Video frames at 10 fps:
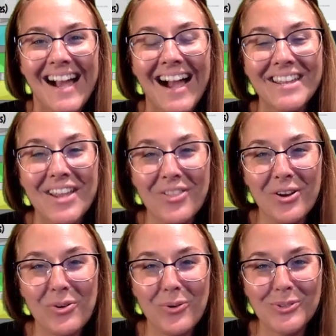
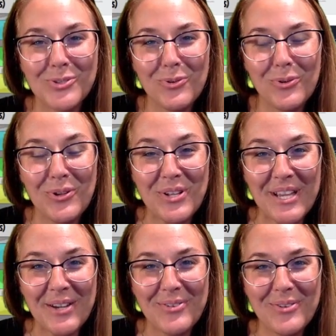Another cool tool
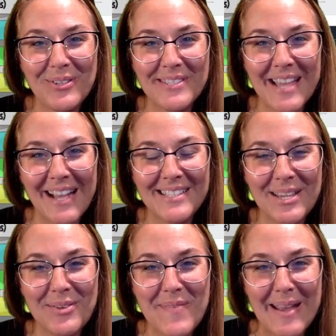in Google Slides
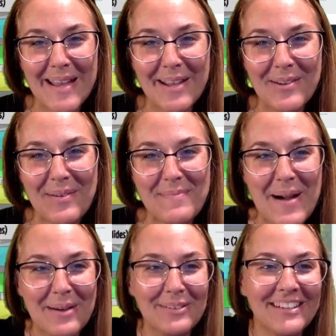that you may not know
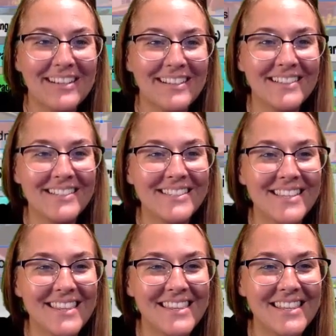about is
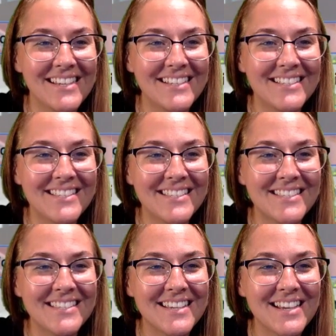this
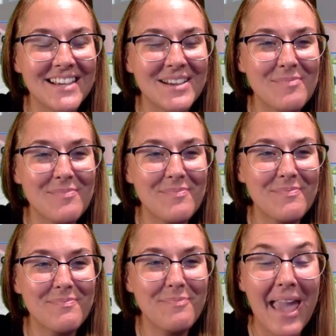
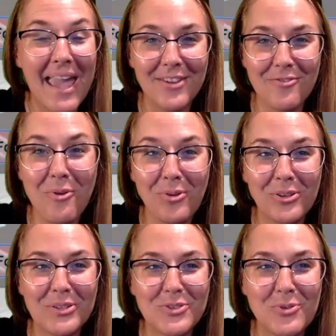paint
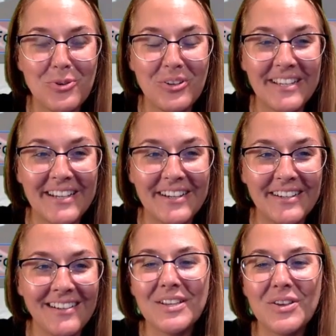roller tool
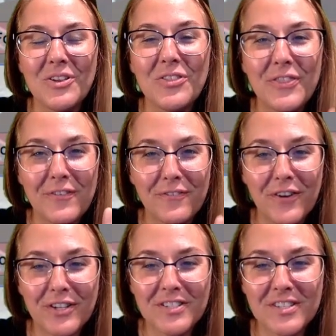here. The
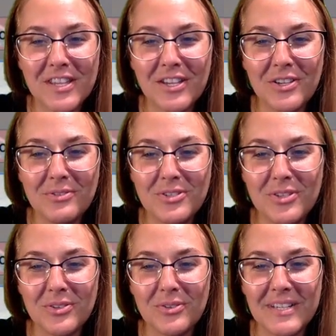first thing you
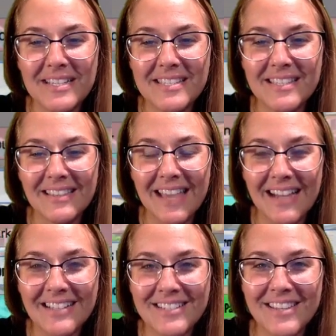do is
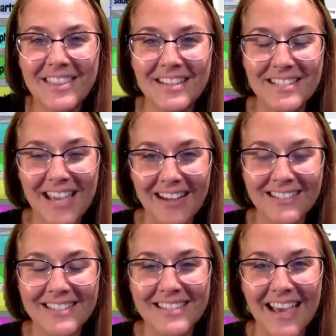select the
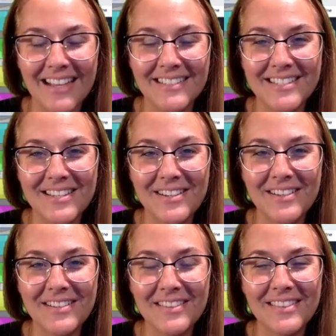text that
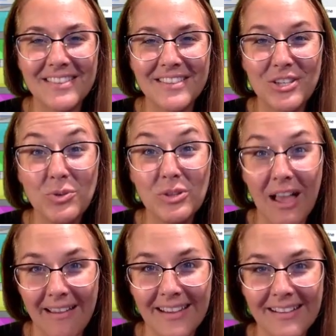you like.